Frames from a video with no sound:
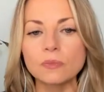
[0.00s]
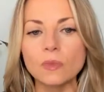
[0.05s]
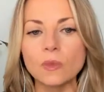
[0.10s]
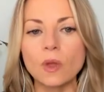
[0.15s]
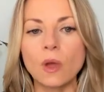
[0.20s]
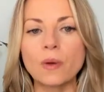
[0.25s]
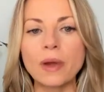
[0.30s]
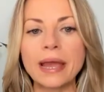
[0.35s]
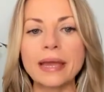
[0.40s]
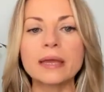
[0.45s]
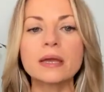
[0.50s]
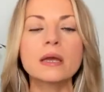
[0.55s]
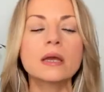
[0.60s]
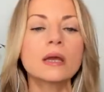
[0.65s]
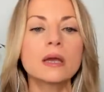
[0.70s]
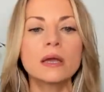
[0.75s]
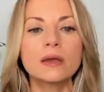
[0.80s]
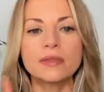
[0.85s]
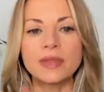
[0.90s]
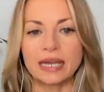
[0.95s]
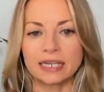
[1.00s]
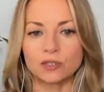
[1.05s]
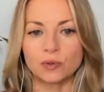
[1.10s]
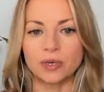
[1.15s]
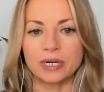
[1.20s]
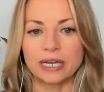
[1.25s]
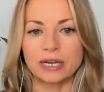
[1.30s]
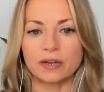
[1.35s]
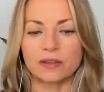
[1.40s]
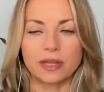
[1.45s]
Okay, next
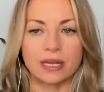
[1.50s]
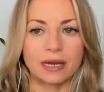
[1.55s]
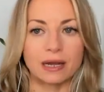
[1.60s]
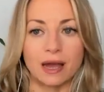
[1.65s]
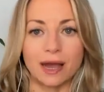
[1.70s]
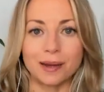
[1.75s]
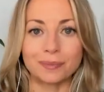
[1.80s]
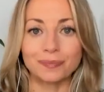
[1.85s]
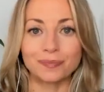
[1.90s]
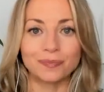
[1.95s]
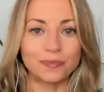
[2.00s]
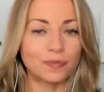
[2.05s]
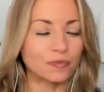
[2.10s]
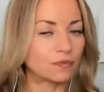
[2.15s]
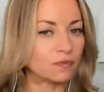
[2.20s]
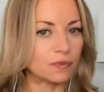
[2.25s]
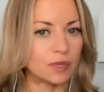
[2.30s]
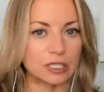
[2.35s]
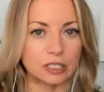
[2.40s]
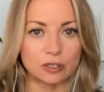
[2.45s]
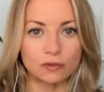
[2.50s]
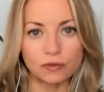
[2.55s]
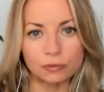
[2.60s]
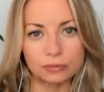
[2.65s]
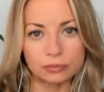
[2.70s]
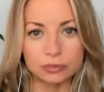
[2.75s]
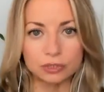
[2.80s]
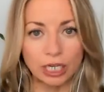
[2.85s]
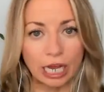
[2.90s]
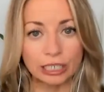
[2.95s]
one here that this is from
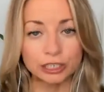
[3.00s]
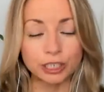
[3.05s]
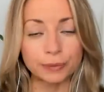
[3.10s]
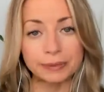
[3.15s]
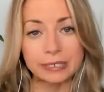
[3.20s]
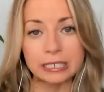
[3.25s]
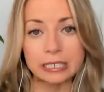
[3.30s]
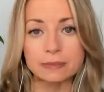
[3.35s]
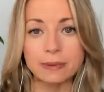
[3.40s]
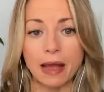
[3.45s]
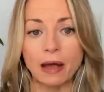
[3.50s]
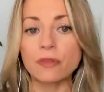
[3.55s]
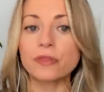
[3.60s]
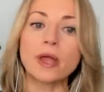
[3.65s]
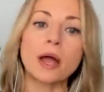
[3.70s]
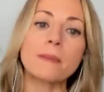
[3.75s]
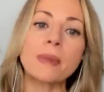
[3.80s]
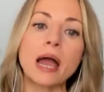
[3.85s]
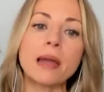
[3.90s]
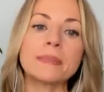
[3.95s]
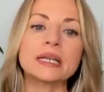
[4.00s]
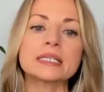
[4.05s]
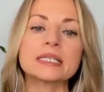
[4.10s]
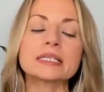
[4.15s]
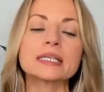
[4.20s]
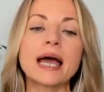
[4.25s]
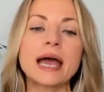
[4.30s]
ChatGPT's mouth, not mine, but it says,